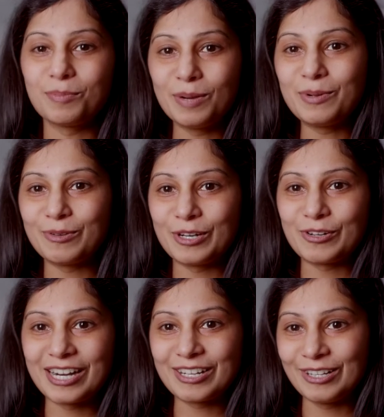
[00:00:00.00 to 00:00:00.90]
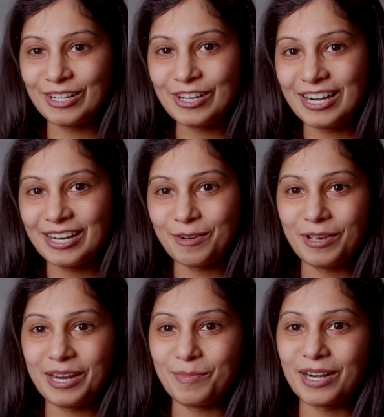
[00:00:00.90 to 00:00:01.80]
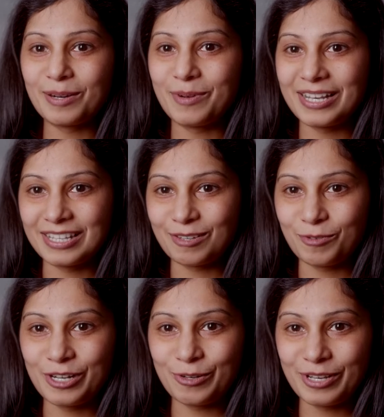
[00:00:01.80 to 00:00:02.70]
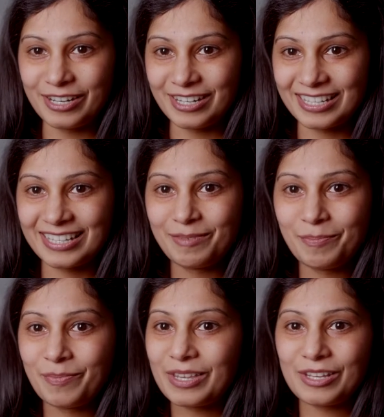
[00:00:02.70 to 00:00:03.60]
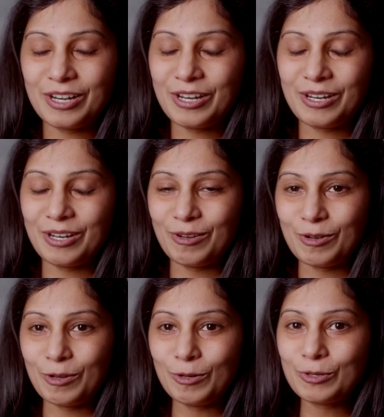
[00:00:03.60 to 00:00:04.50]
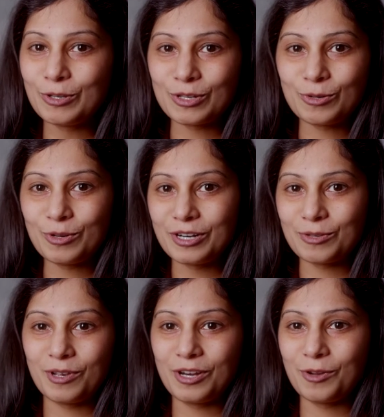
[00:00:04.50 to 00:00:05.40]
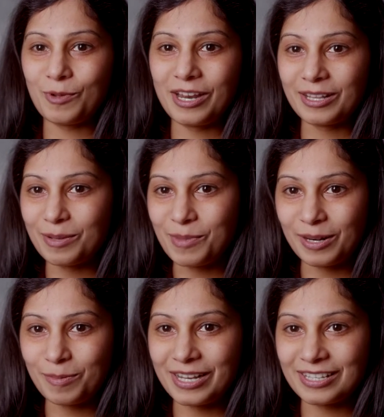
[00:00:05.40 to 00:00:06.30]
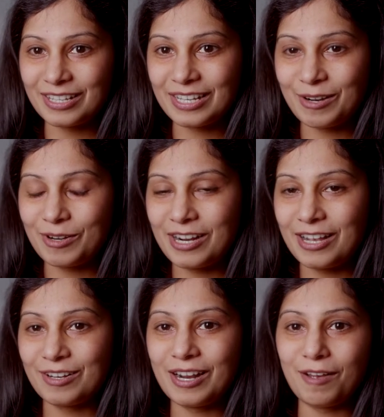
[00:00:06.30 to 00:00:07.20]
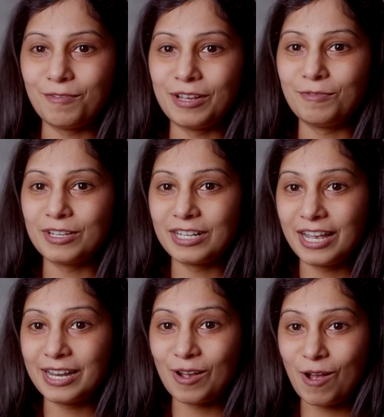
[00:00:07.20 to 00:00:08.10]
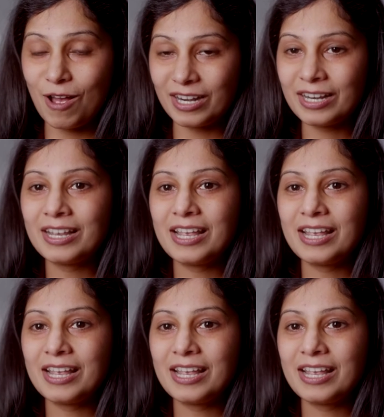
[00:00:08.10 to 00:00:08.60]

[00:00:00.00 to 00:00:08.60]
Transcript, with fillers: the purpose when you're trying to look good and you're wearing metal braces for two years and, you know, you lose those two years where you're wearing the metal braces. I would rather have Invisalign on